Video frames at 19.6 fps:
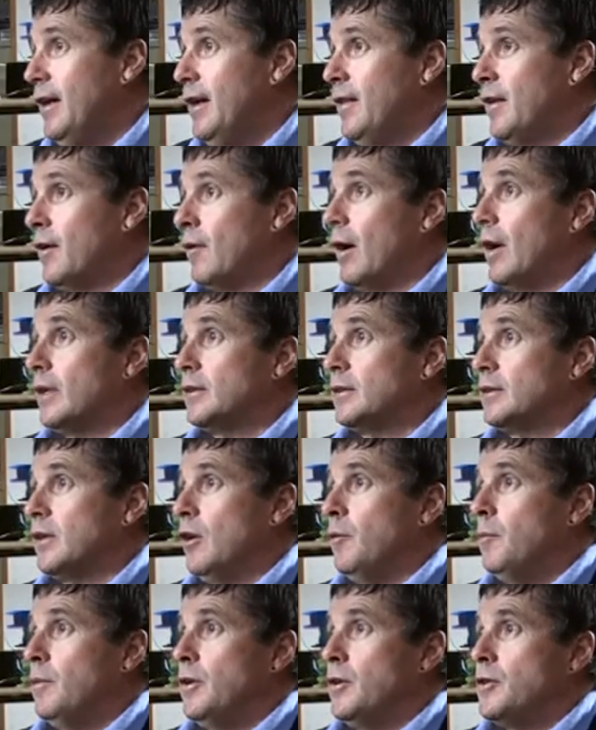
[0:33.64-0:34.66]
there are
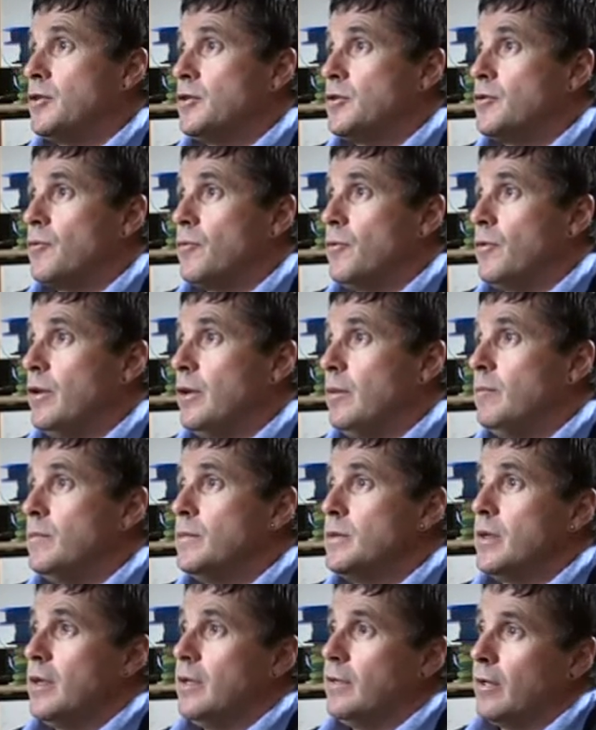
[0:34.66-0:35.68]
so many
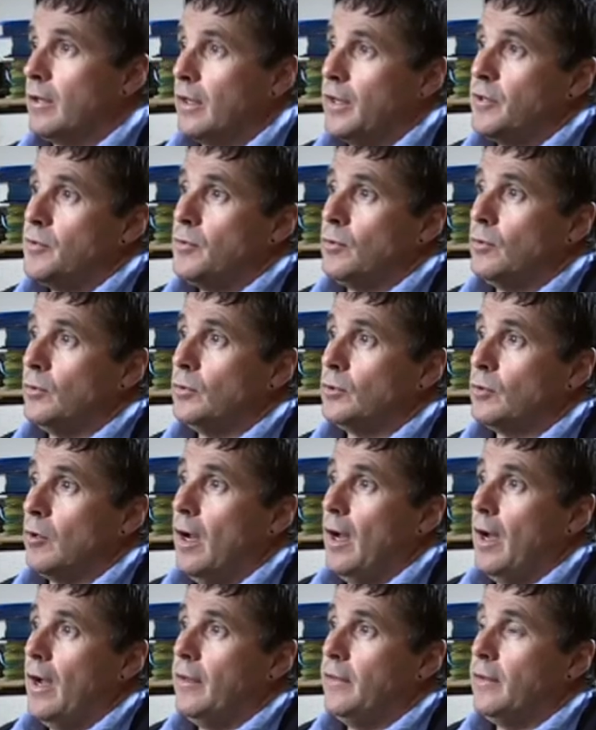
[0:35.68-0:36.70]
streams in the electrical
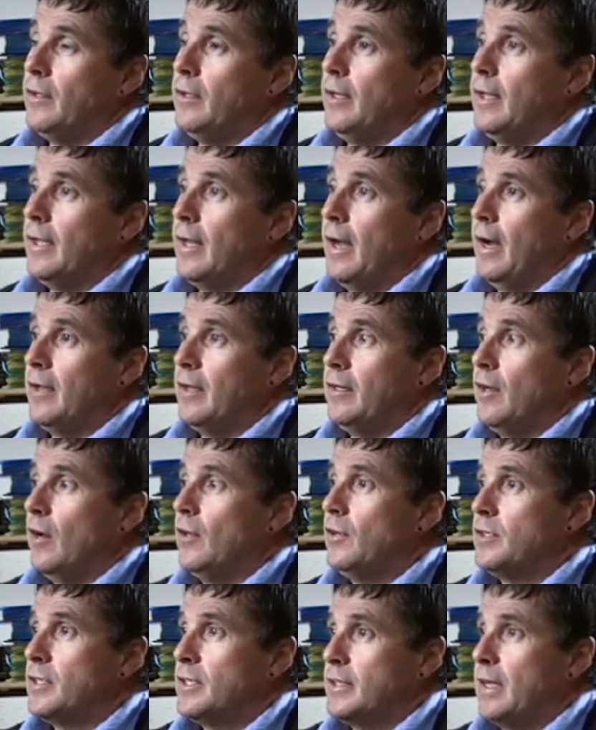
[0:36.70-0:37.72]
trade that you can't you
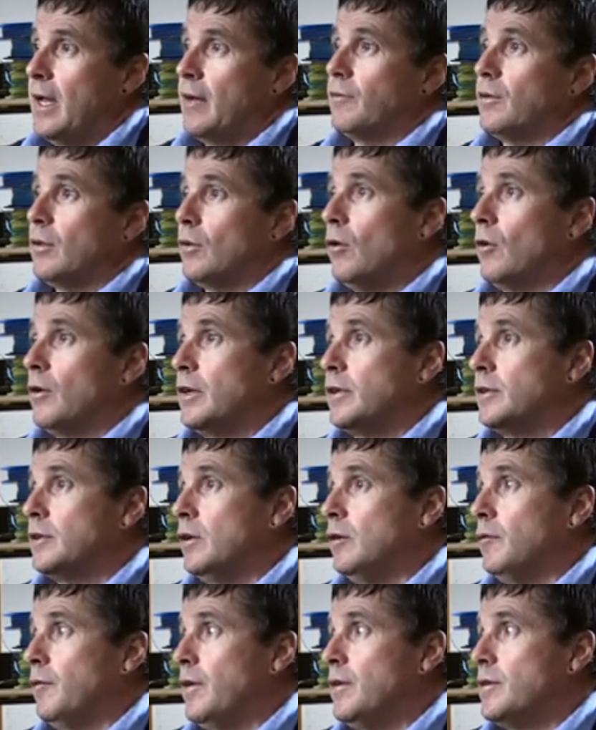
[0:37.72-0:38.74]
don't just have to lock
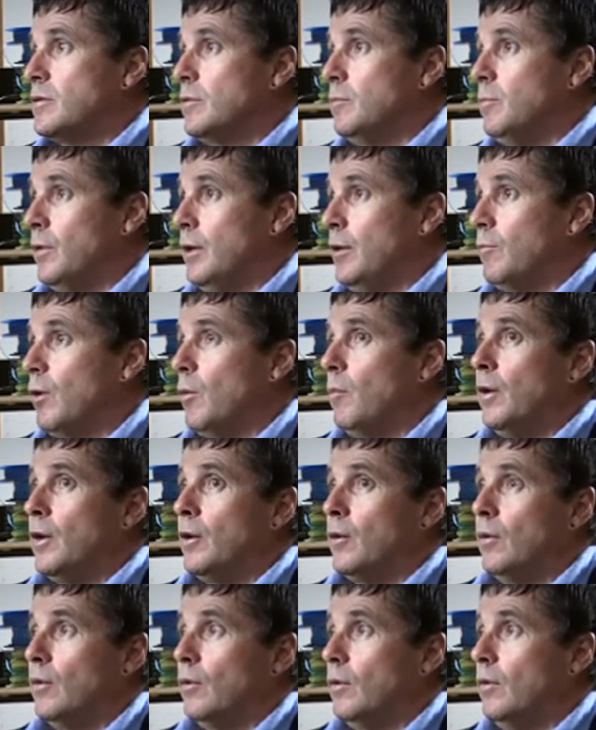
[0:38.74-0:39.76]
yourself into being what we
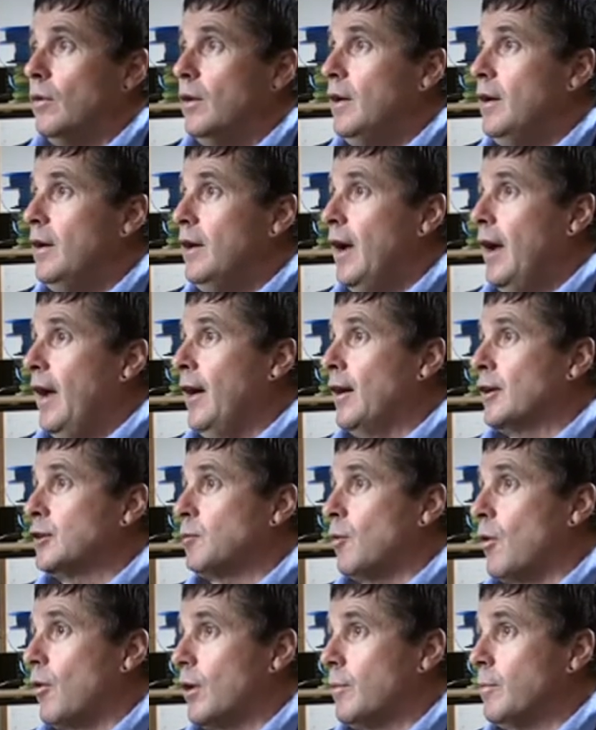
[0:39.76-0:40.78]
call a house
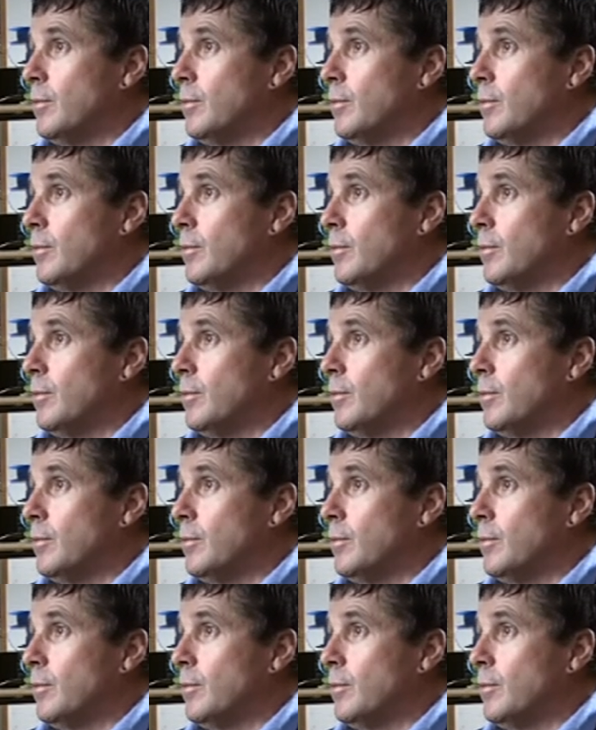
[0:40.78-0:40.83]
wiring